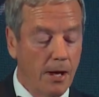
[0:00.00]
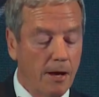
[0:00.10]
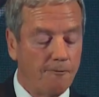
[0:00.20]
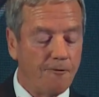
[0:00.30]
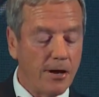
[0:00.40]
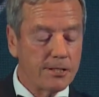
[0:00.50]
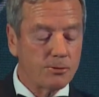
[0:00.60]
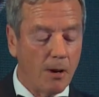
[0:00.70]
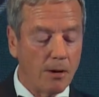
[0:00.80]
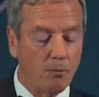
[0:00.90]
In phase
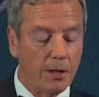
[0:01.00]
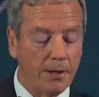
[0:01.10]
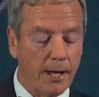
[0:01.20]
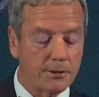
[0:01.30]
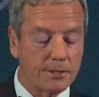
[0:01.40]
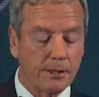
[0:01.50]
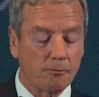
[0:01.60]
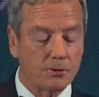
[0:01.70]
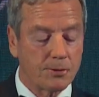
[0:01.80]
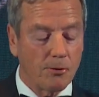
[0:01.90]
one, we announced that
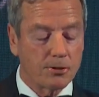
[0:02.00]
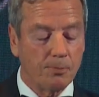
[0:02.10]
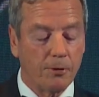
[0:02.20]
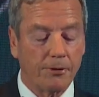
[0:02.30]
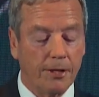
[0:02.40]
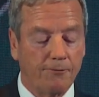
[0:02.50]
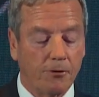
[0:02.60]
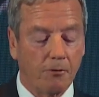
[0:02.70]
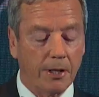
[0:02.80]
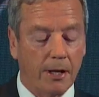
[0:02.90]
responsibility for
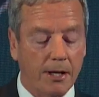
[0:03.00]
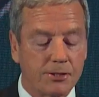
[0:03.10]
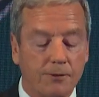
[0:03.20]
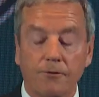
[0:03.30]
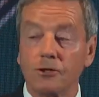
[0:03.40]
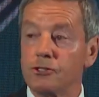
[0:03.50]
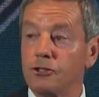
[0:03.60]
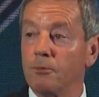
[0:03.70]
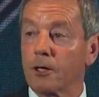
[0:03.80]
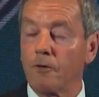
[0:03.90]
the regulation of
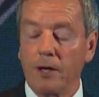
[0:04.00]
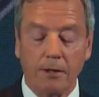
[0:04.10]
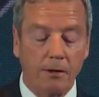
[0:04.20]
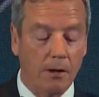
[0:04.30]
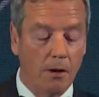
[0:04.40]
consumer credit